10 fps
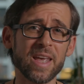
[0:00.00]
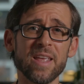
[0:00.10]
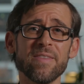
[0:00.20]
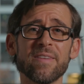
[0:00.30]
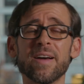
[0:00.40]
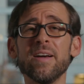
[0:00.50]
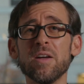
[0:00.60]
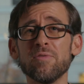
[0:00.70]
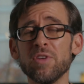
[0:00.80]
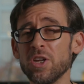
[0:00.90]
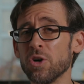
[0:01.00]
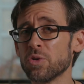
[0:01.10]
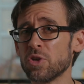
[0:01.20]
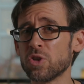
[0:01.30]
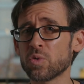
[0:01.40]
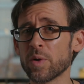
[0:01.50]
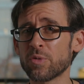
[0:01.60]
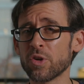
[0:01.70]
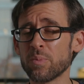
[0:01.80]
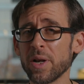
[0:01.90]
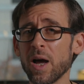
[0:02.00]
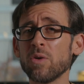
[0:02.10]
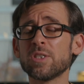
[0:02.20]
in the video description below,